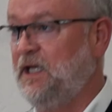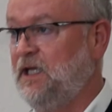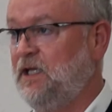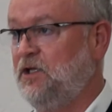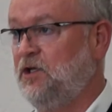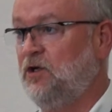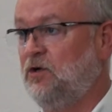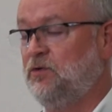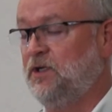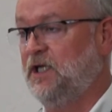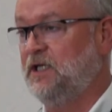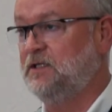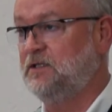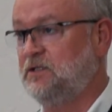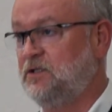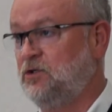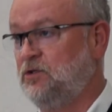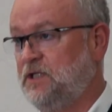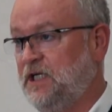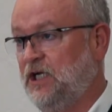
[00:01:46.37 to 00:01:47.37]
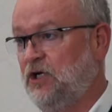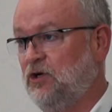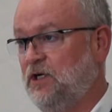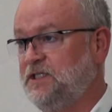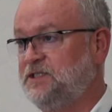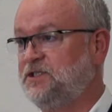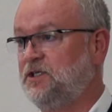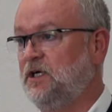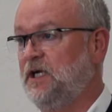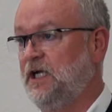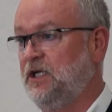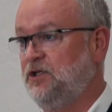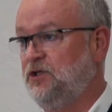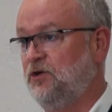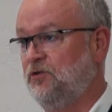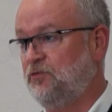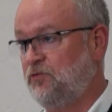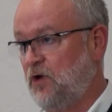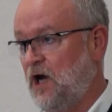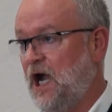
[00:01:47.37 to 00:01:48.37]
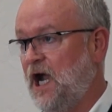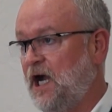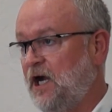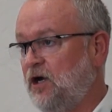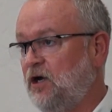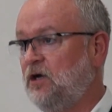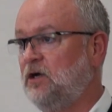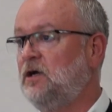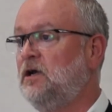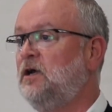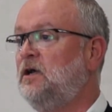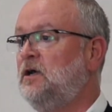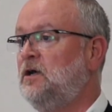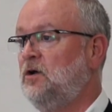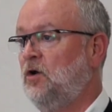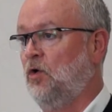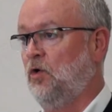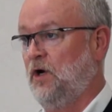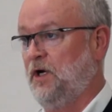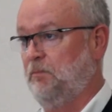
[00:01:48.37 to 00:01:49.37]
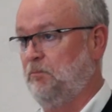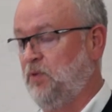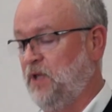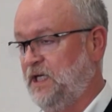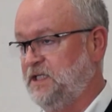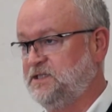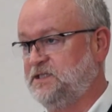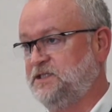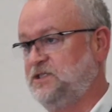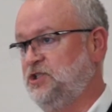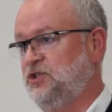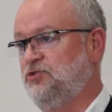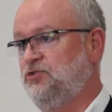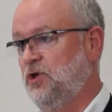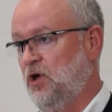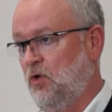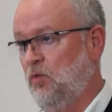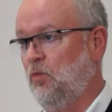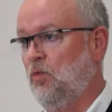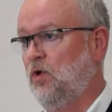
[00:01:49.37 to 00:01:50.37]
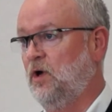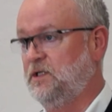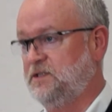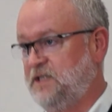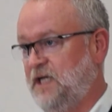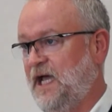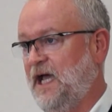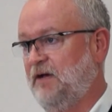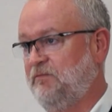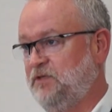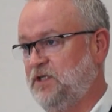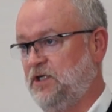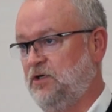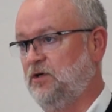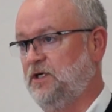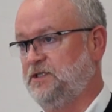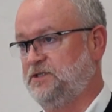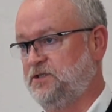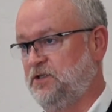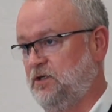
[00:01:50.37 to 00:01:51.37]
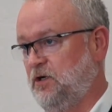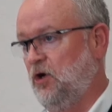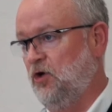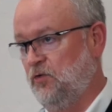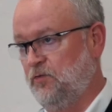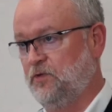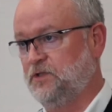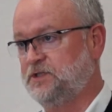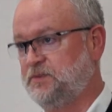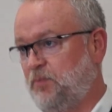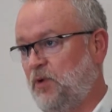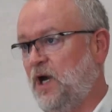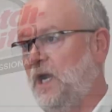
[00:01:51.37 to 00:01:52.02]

don't get degreaser in your fryer or in places you don't want to have degreaser overspray.